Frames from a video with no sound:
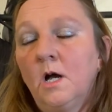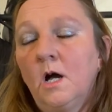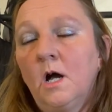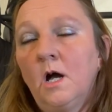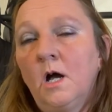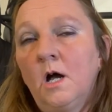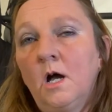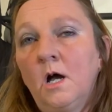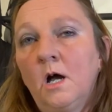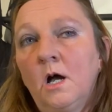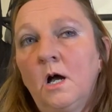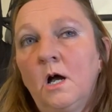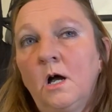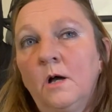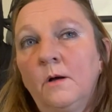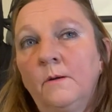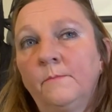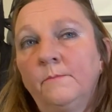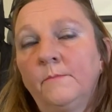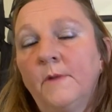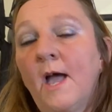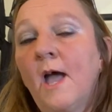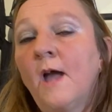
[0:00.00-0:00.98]

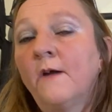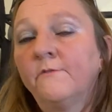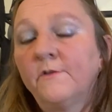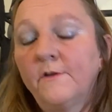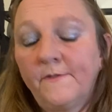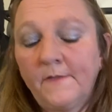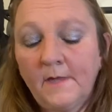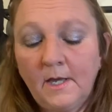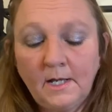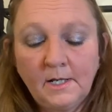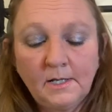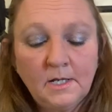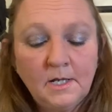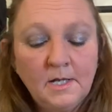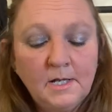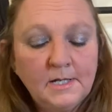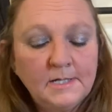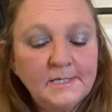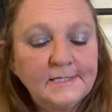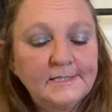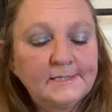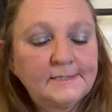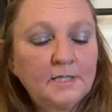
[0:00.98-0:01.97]
um, everything.
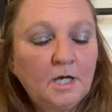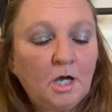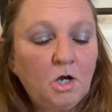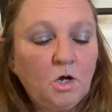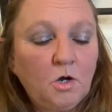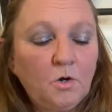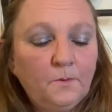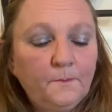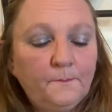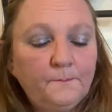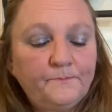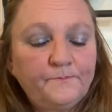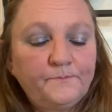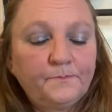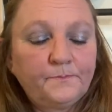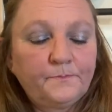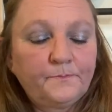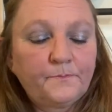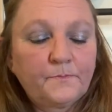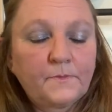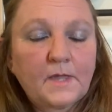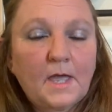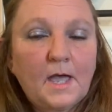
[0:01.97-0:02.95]
So
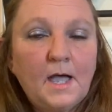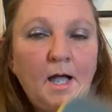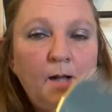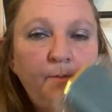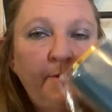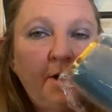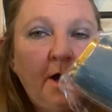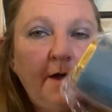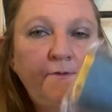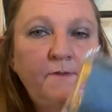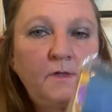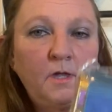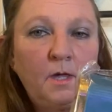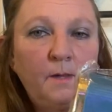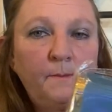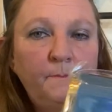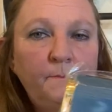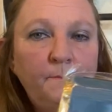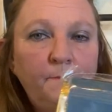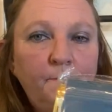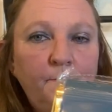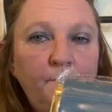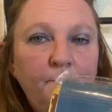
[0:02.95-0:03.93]
I bought
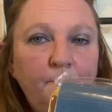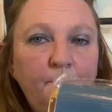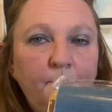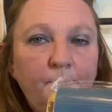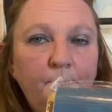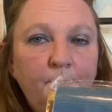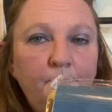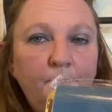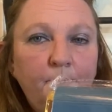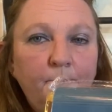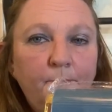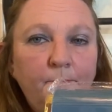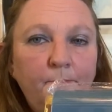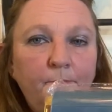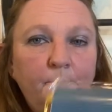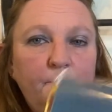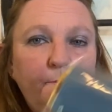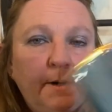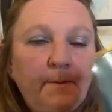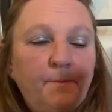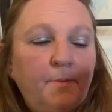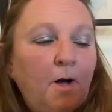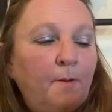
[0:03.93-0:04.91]
them,
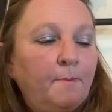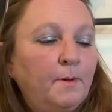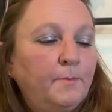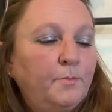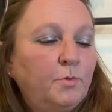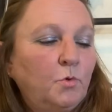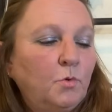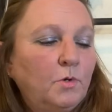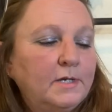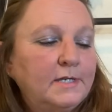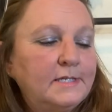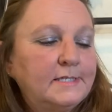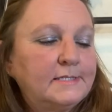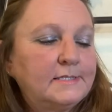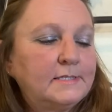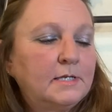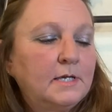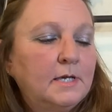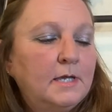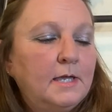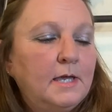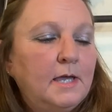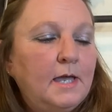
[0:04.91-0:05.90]
I bought my boys
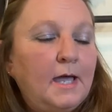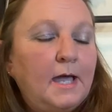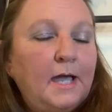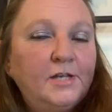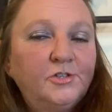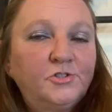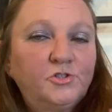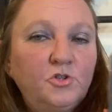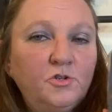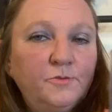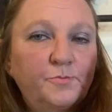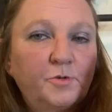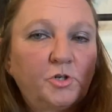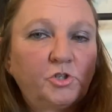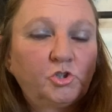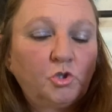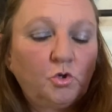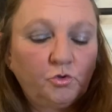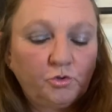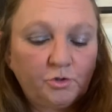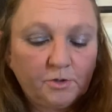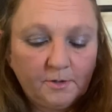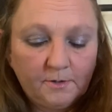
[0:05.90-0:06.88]
a toothbrush
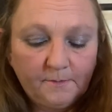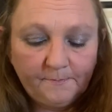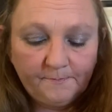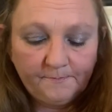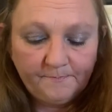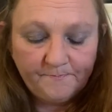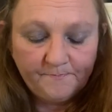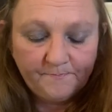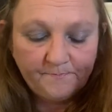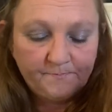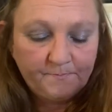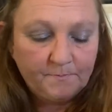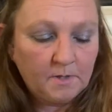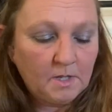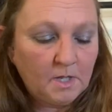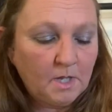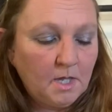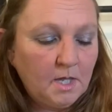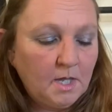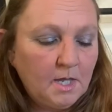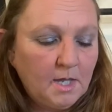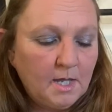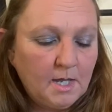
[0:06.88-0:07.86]
holder.
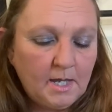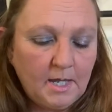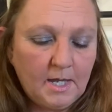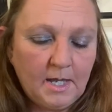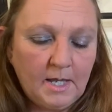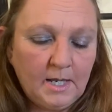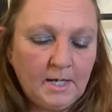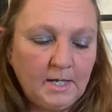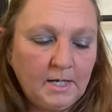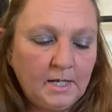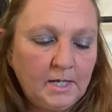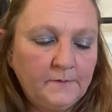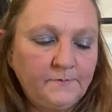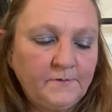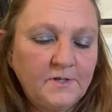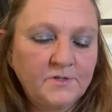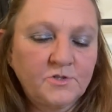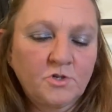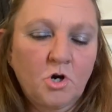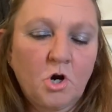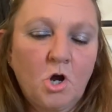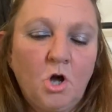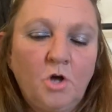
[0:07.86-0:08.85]
And
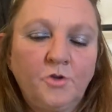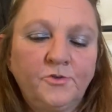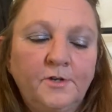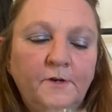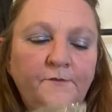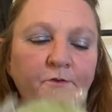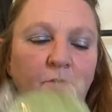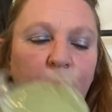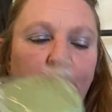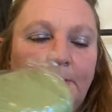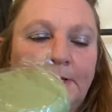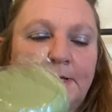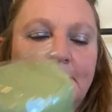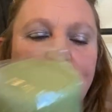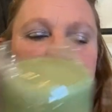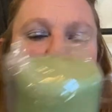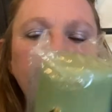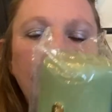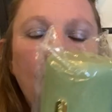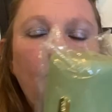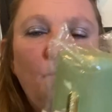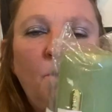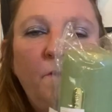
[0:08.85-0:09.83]
these are all different
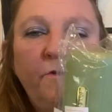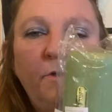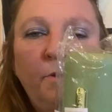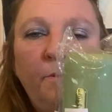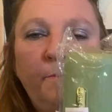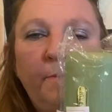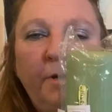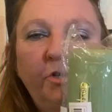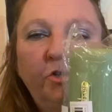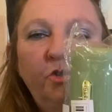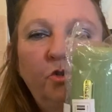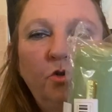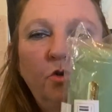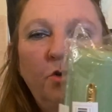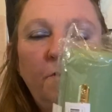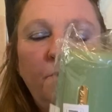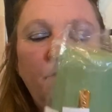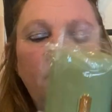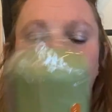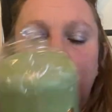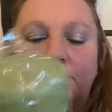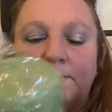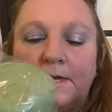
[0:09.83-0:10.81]
because I want them to make
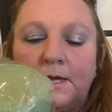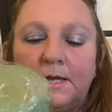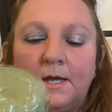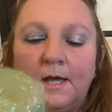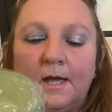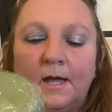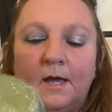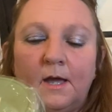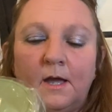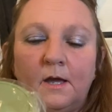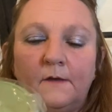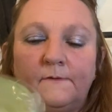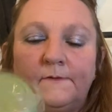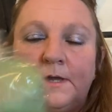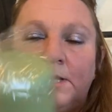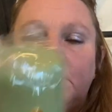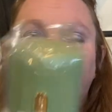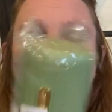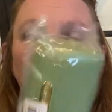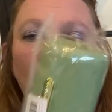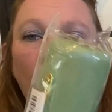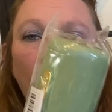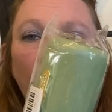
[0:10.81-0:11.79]
sure they had they
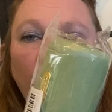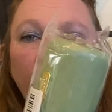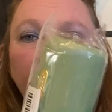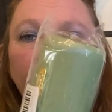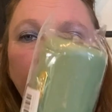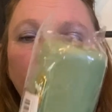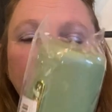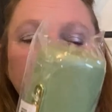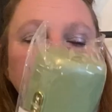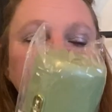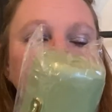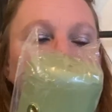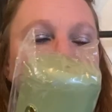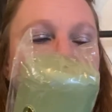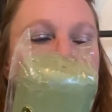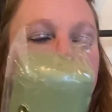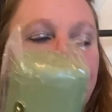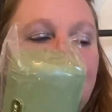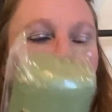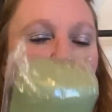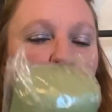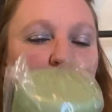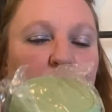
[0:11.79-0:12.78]
know which one is
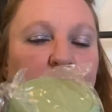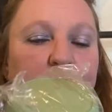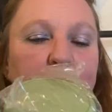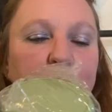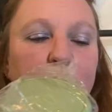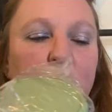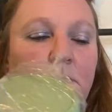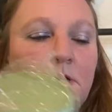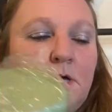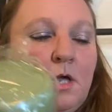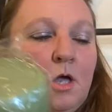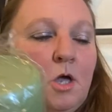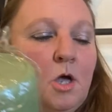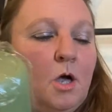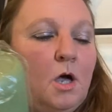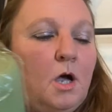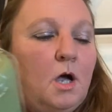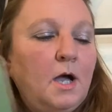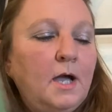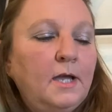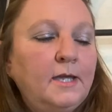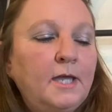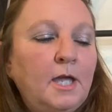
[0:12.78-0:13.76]
theirs.
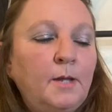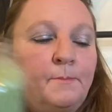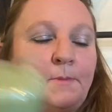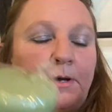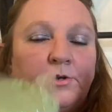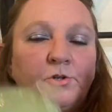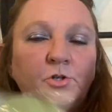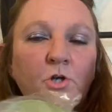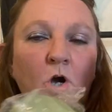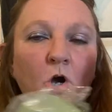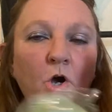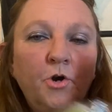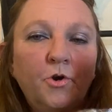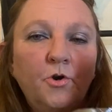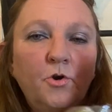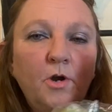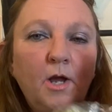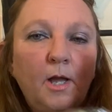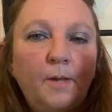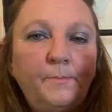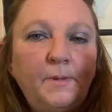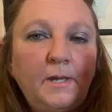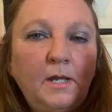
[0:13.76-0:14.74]
I gave my daughter
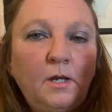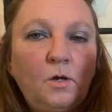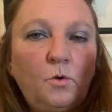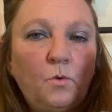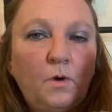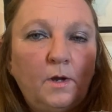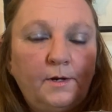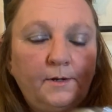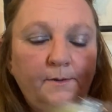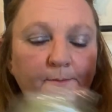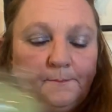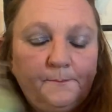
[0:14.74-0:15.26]
a pink one.